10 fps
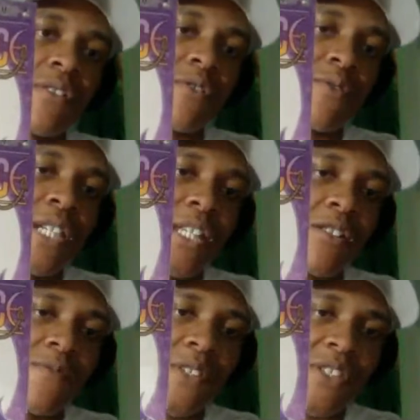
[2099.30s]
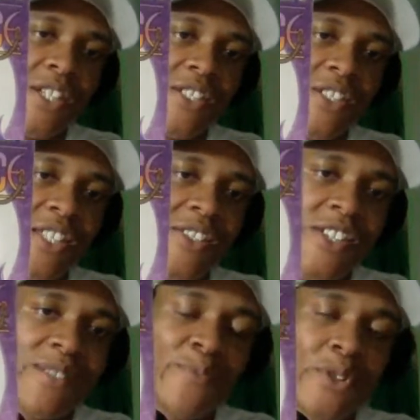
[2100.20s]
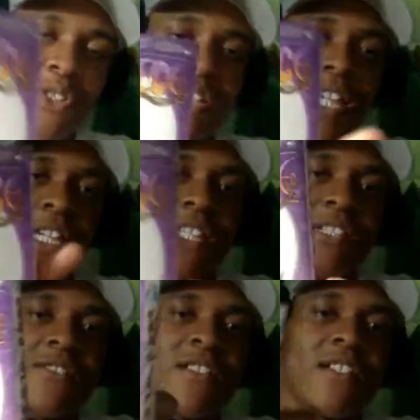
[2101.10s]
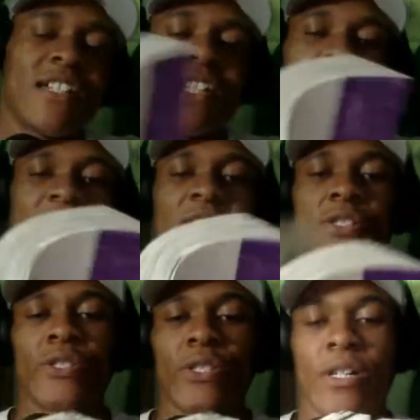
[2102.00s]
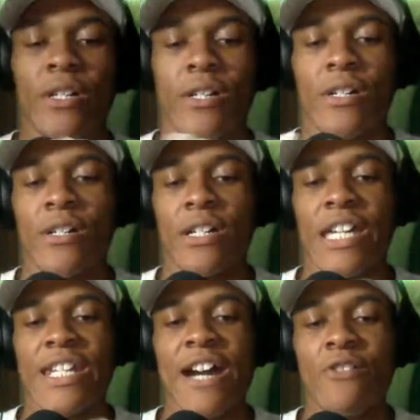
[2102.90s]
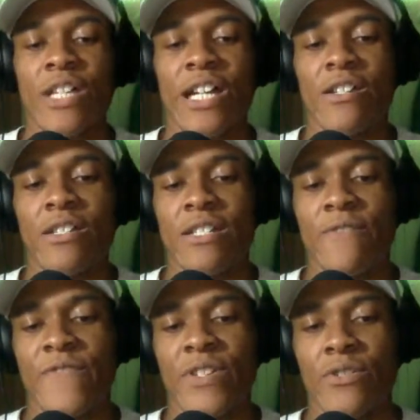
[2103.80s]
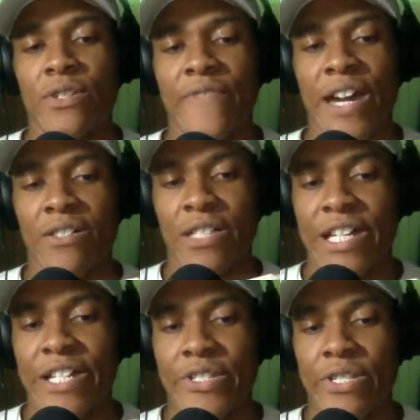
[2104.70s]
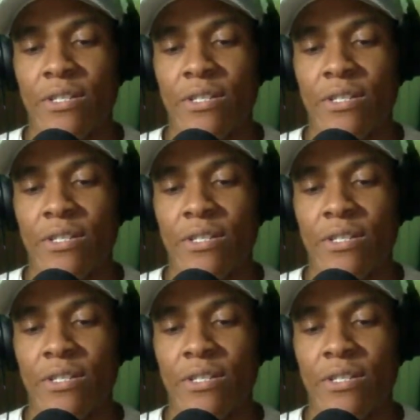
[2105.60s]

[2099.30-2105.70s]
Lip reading: creator of this is an insane person. Like, he is an outlier in a field of outliers.